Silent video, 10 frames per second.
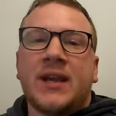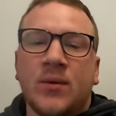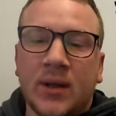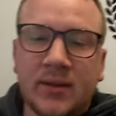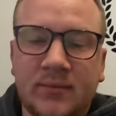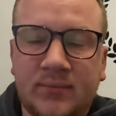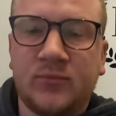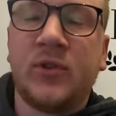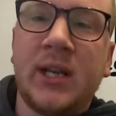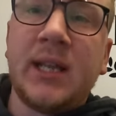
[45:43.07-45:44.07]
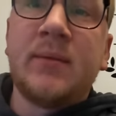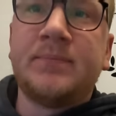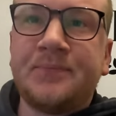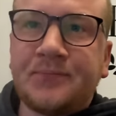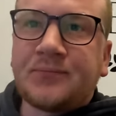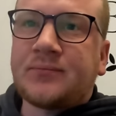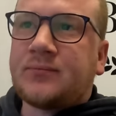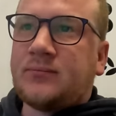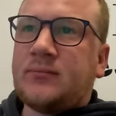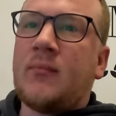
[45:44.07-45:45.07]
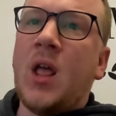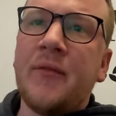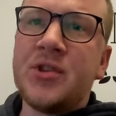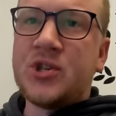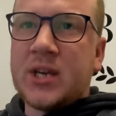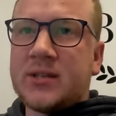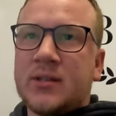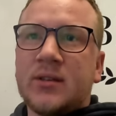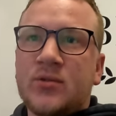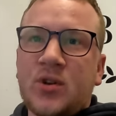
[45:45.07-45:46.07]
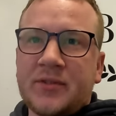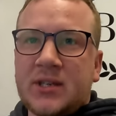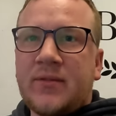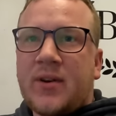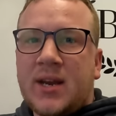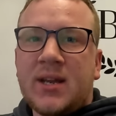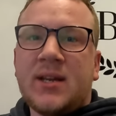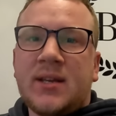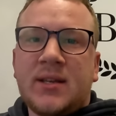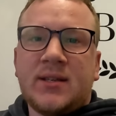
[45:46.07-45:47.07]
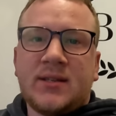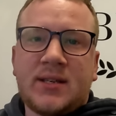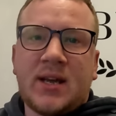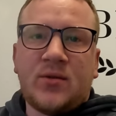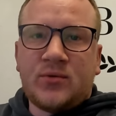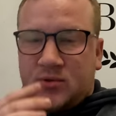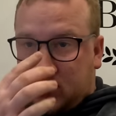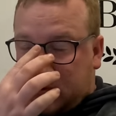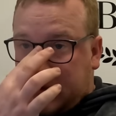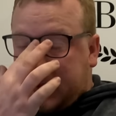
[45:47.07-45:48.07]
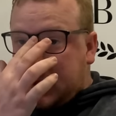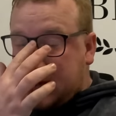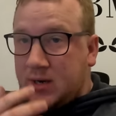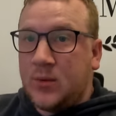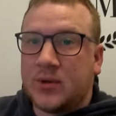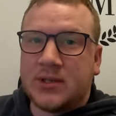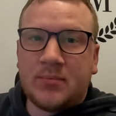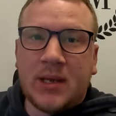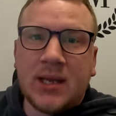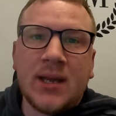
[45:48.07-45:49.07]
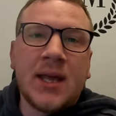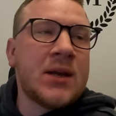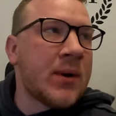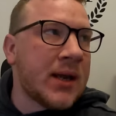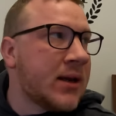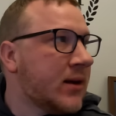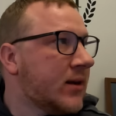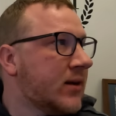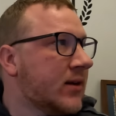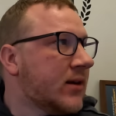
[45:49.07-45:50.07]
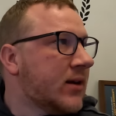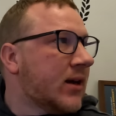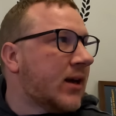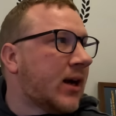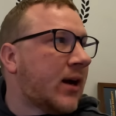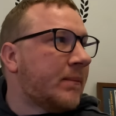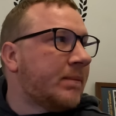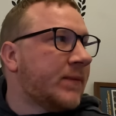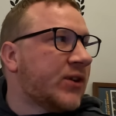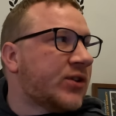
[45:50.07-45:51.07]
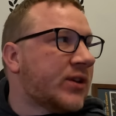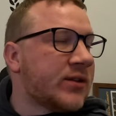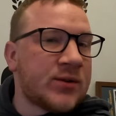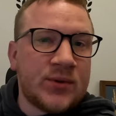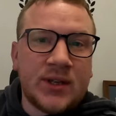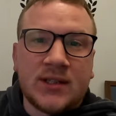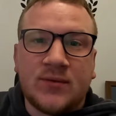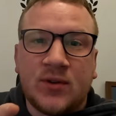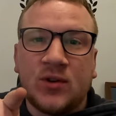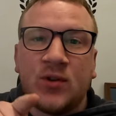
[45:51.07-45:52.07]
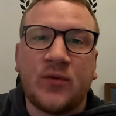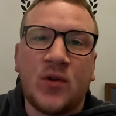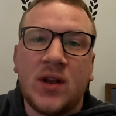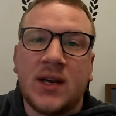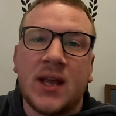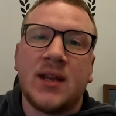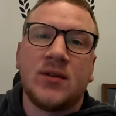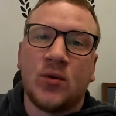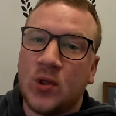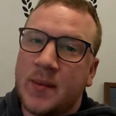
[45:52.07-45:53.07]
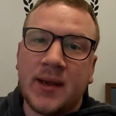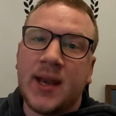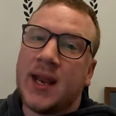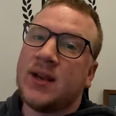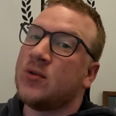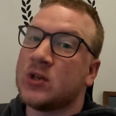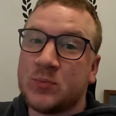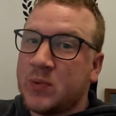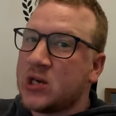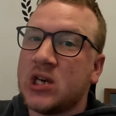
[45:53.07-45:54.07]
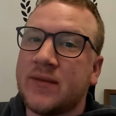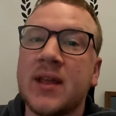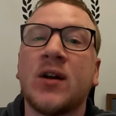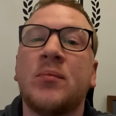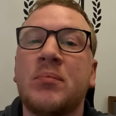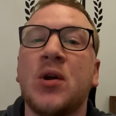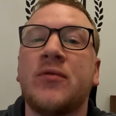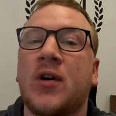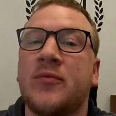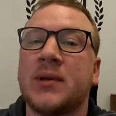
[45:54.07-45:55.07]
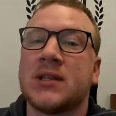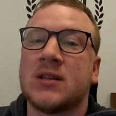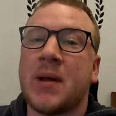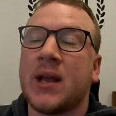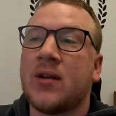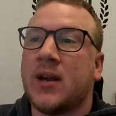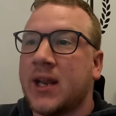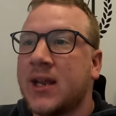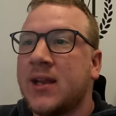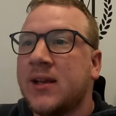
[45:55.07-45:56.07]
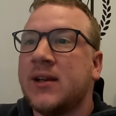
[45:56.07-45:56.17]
anyone really, other than Jason, who's obviously very sales driven, so he wants to be here anyway, is that someone thinks if they've got the Friday or the Monday, or especially if they got both off because it's a bank holiday,